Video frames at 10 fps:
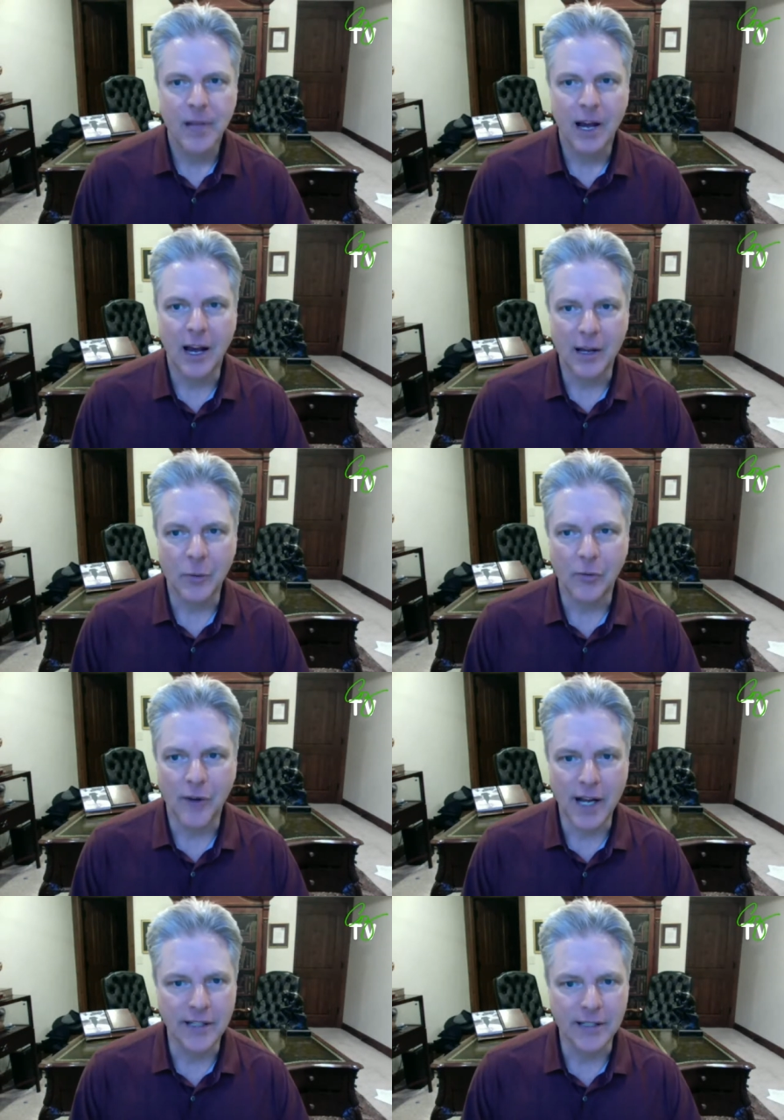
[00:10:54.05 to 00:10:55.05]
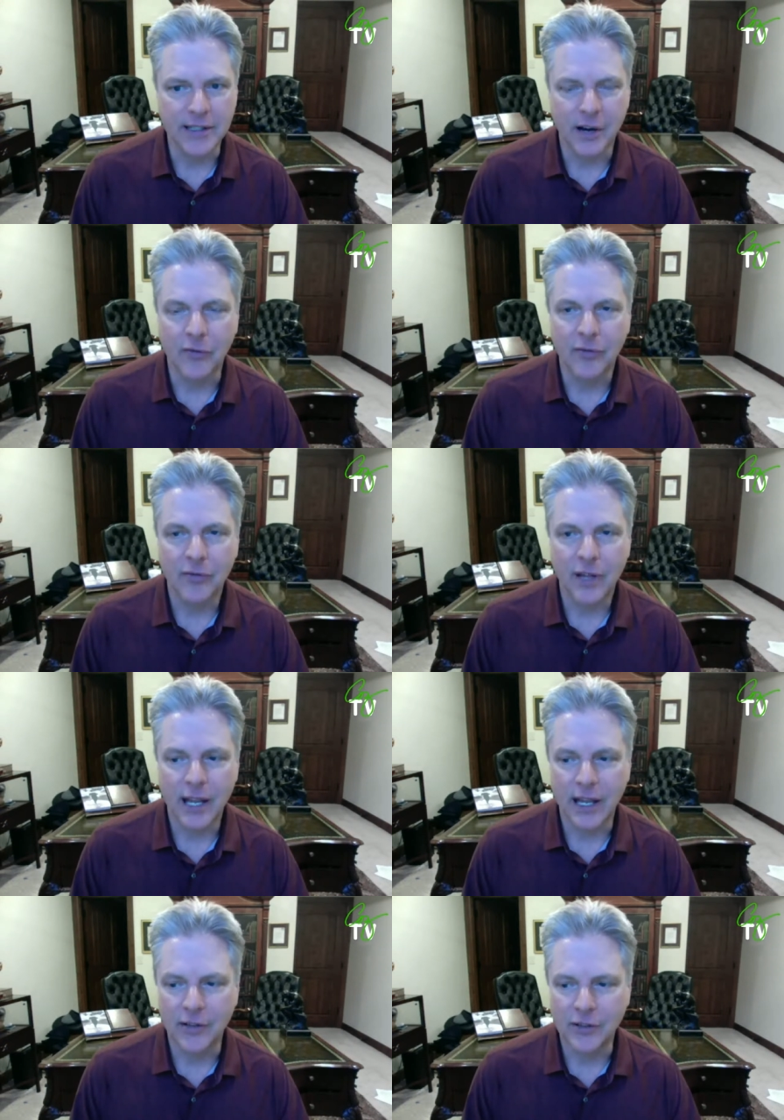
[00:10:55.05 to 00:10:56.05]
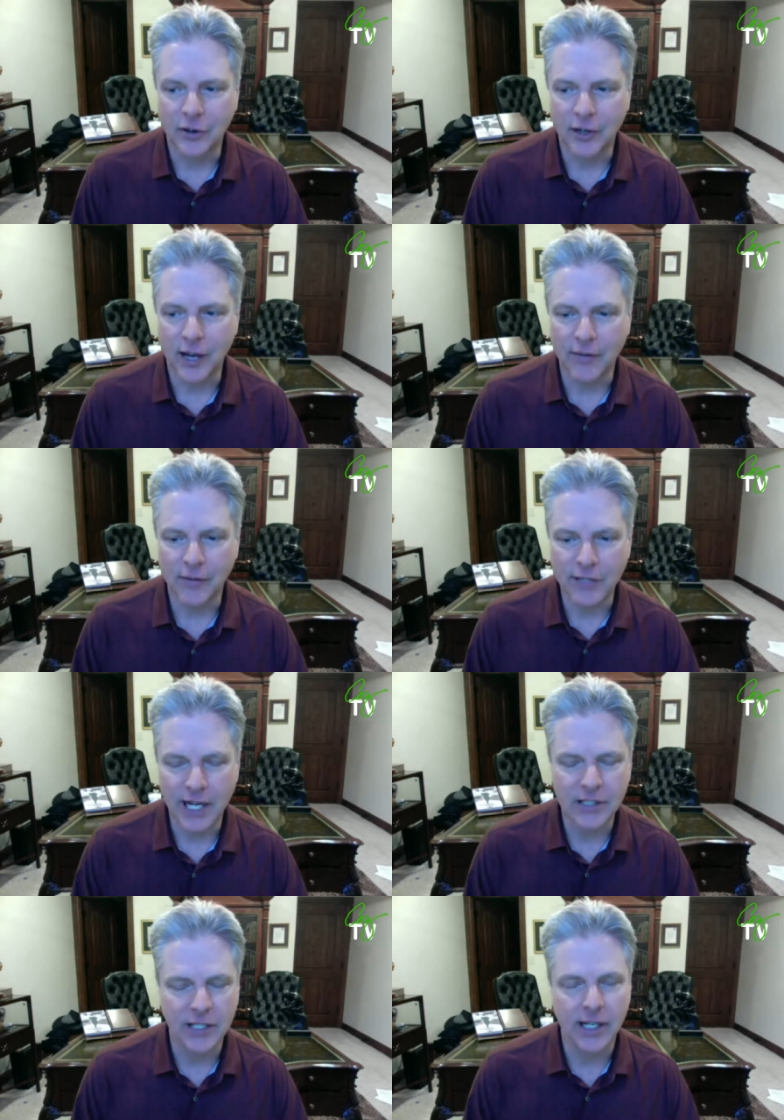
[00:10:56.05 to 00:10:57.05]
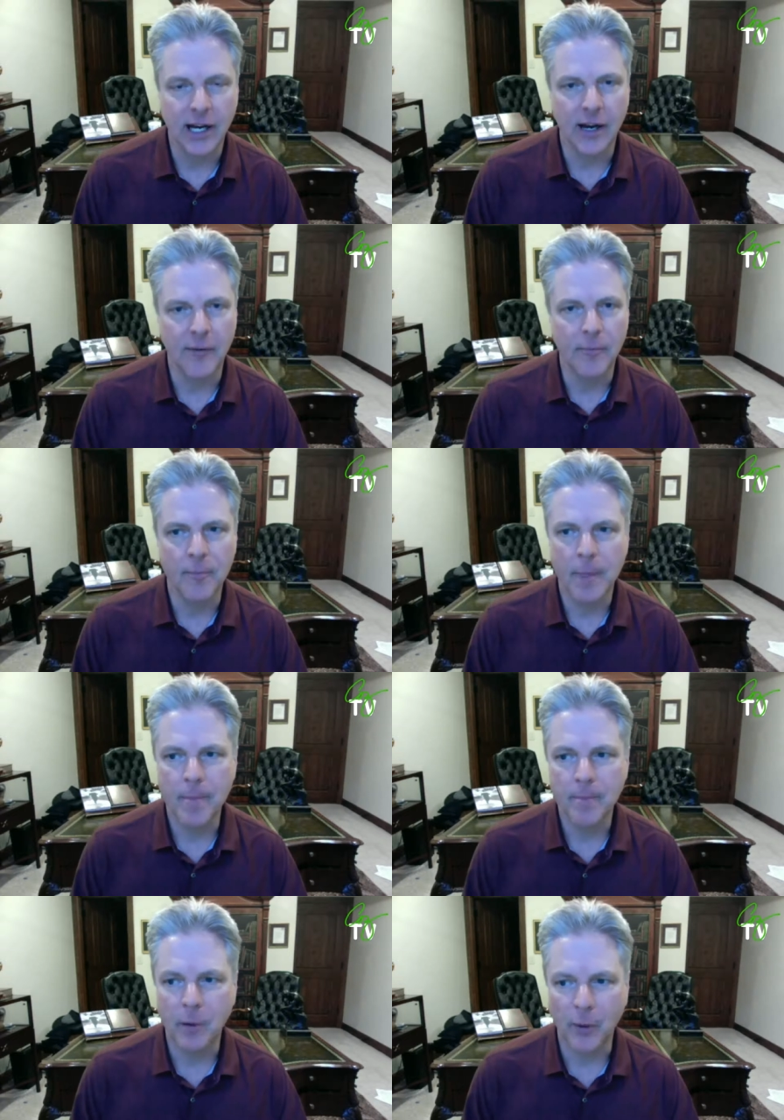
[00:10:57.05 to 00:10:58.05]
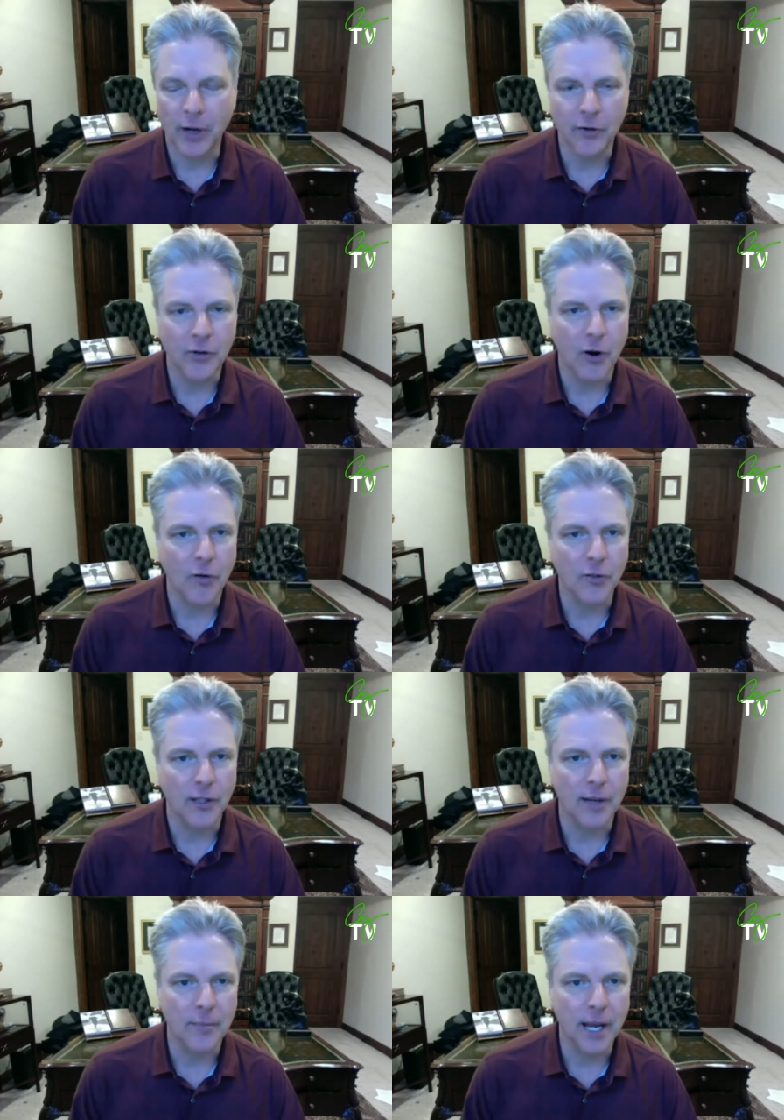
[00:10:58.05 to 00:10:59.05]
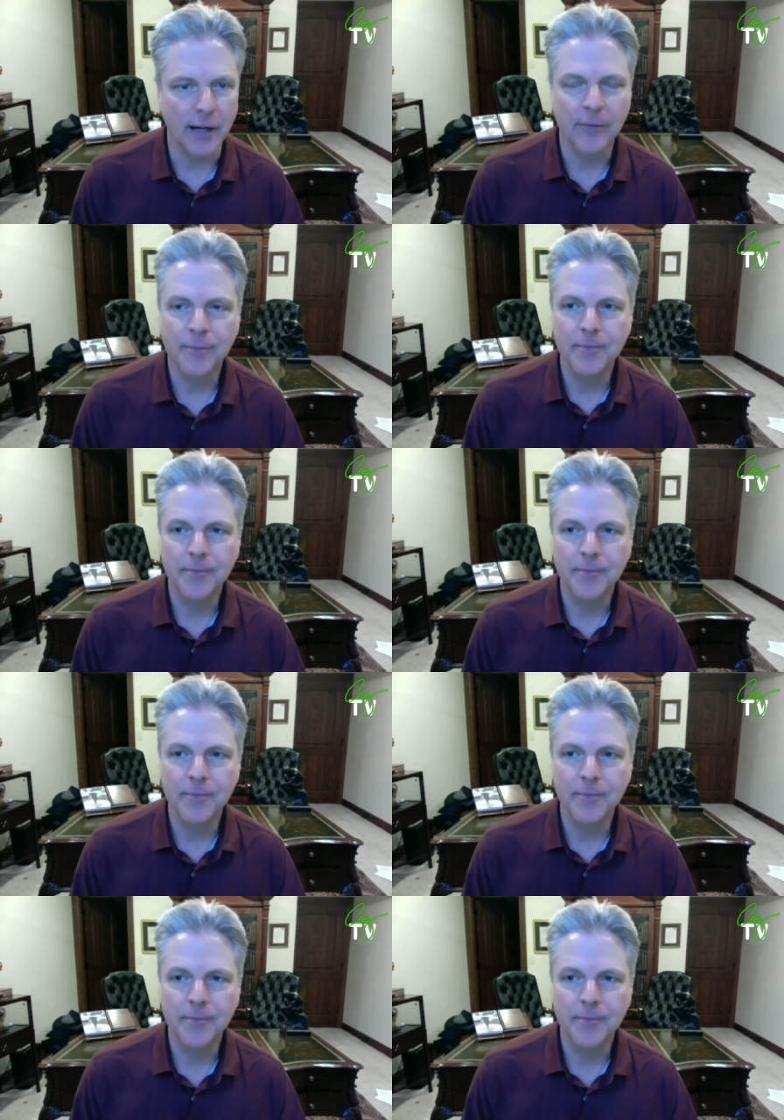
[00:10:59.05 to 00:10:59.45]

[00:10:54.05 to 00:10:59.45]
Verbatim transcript: Uh, it will find itself." And sure enough, it was actually um, the radio show host Glenn Beck